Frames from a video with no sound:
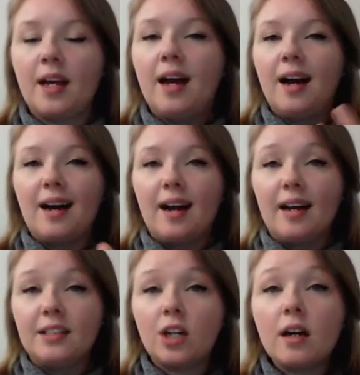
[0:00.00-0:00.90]
I
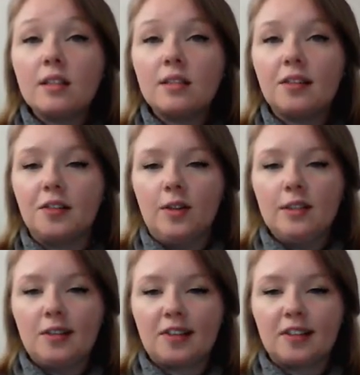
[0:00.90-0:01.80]
taught
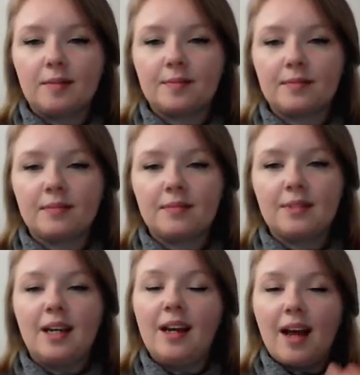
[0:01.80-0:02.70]
students,
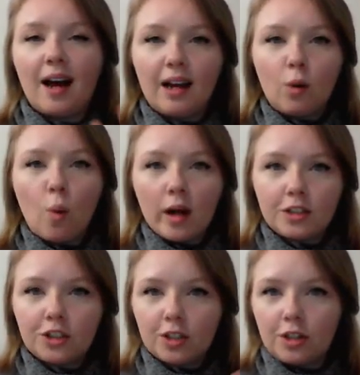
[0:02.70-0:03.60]
I
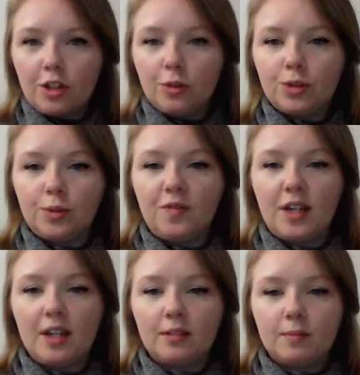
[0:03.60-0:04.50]
watched a YouTube
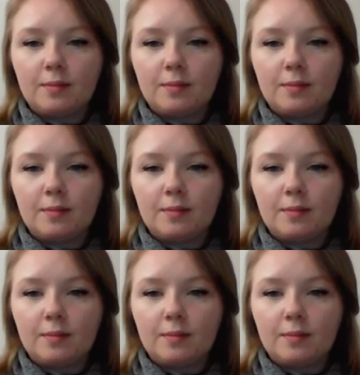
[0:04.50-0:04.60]
video,